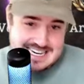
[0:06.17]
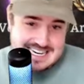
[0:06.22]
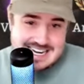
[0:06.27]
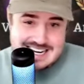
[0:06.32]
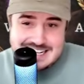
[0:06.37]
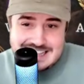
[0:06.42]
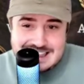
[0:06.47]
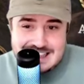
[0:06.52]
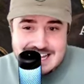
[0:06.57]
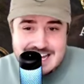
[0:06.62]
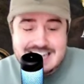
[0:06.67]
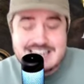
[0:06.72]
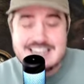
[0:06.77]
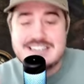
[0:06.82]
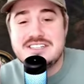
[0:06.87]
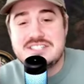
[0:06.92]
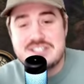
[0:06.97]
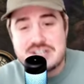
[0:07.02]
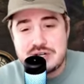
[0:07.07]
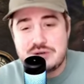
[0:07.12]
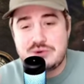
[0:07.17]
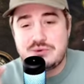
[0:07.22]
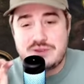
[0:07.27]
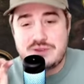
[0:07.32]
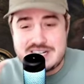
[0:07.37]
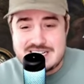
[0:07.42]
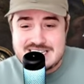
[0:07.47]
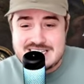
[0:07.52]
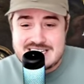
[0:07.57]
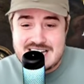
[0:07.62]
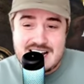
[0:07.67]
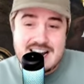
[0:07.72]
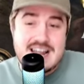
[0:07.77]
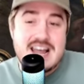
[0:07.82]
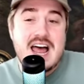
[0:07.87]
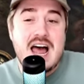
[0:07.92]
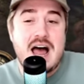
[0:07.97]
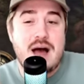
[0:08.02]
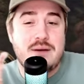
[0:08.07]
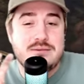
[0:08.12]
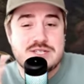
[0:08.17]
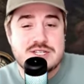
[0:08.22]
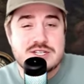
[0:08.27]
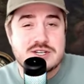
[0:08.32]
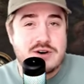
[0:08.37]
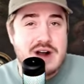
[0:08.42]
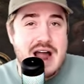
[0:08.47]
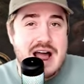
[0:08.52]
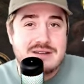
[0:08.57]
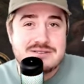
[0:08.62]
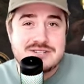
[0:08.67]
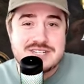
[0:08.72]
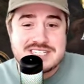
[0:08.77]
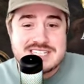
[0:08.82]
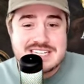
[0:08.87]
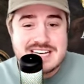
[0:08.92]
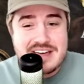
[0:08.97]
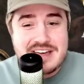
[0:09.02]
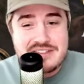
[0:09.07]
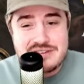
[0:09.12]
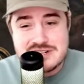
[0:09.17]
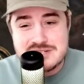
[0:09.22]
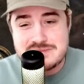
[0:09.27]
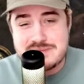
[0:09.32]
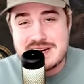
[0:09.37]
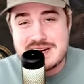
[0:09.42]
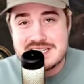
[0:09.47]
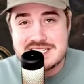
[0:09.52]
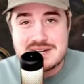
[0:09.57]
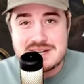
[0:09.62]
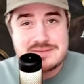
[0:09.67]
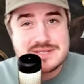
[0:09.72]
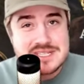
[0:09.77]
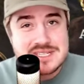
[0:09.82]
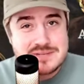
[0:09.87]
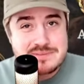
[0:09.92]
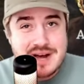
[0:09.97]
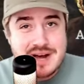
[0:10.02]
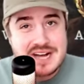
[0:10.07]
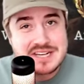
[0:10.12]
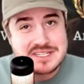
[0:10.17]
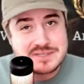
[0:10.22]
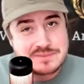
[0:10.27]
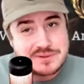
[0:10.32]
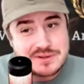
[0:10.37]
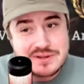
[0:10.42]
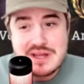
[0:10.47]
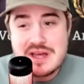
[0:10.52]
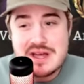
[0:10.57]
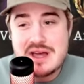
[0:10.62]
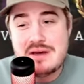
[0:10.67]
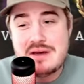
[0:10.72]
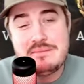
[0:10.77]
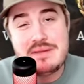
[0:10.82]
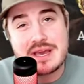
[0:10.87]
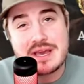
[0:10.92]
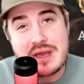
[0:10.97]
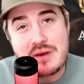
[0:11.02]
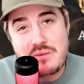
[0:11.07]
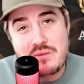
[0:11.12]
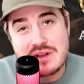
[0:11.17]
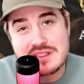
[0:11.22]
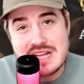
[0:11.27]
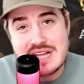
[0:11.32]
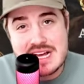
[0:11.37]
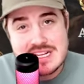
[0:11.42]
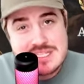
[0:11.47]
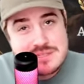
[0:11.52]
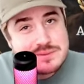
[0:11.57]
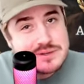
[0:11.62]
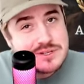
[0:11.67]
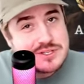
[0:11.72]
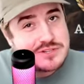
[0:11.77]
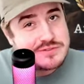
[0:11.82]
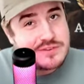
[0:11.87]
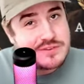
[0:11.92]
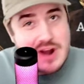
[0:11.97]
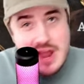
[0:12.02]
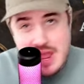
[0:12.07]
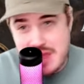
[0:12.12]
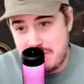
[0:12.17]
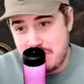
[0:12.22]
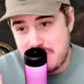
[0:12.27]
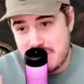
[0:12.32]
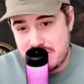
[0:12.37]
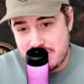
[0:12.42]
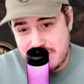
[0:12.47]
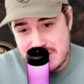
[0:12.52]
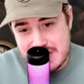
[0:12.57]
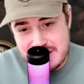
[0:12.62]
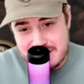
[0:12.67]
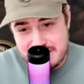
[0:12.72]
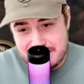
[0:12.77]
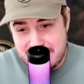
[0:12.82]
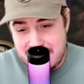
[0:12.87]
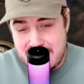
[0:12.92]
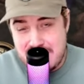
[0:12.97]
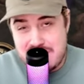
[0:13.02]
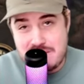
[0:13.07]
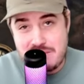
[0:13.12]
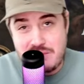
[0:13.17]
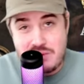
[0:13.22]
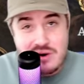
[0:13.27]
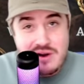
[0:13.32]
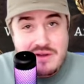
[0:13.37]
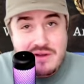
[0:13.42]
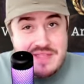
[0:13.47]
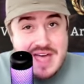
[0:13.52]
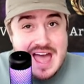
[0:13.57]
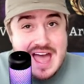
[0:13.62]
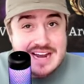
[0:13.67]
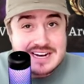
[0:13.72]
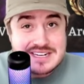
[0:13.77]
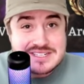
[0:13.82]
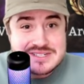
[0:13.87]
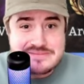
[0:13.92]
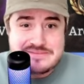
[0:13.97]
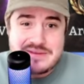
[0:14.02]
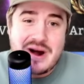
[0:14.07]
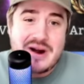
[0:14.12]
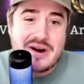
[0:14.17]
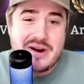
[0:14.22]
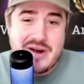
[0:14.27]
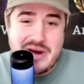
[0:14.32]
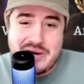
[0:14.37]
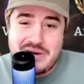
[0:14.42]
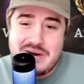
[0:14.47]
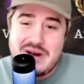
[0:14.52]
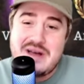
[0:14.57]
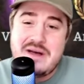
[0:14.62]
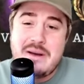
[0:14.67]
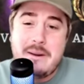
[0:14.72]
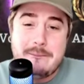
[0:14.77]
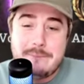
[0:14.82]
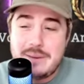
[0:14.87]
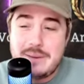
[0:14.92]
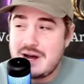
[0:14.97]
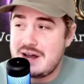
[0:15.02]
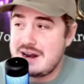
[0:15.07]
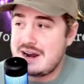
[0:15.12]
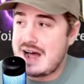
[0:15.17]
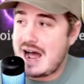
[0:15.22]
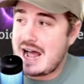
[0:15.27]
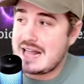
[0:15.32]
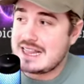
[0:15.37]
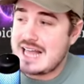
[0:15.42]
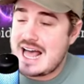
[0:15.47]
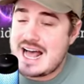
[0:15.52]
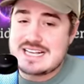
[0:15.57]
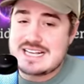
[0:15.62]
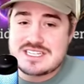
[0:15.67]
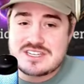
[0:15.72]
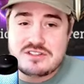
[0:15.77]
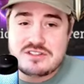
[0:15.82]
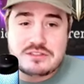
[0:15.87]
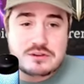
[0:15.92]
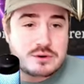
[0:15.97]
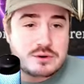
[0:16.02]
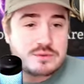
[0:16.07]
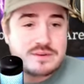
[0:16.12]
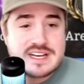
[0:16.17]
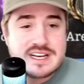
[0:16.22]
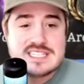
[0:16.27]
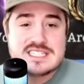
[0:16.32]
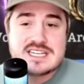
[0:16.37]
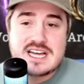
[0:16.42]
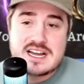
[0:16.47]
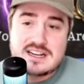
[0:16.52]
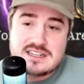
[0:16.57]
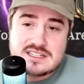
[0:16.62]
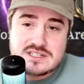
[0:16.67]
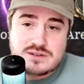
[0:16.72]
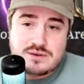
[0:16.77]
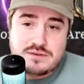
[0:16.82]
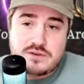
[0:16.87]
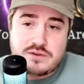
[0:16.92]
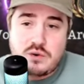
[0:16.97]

night, late until reset. I was scrounging together as many summons as possible, making one last push for A one Reeve. More on that tomorrow. But I lasted through reset, so of